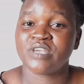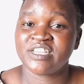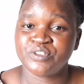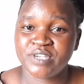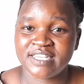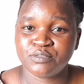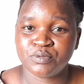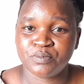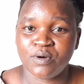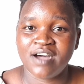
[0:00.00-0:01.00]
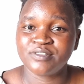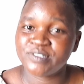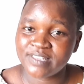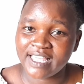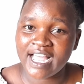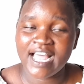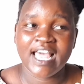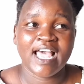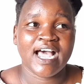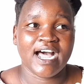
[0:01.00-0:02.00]
educate people out there.
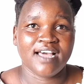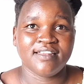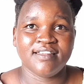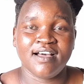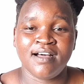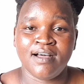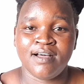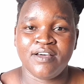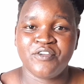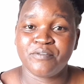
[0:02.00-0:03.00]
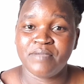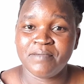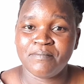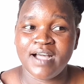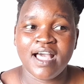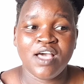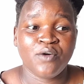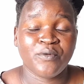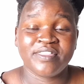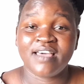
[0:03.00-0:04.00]
And remember,
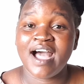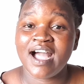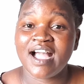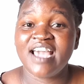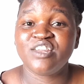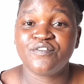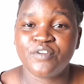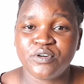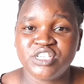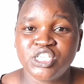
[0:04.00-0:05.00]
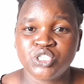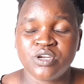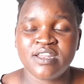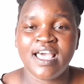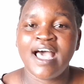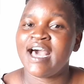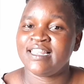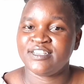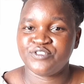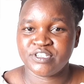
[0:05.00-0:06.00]
with her kind of condition,
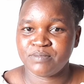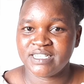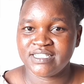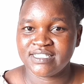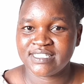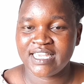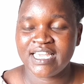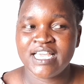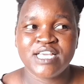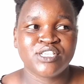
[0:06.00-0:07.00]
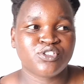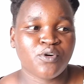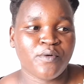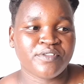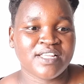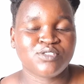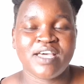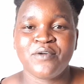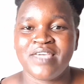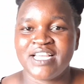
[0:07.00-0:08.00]
early treatment is key. So that's why
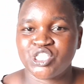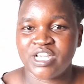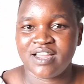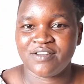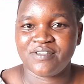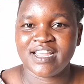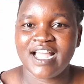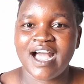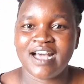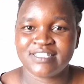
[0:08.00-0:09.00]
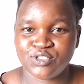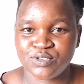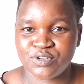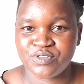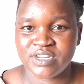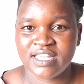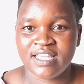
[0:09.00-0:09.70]
we are sharing her story.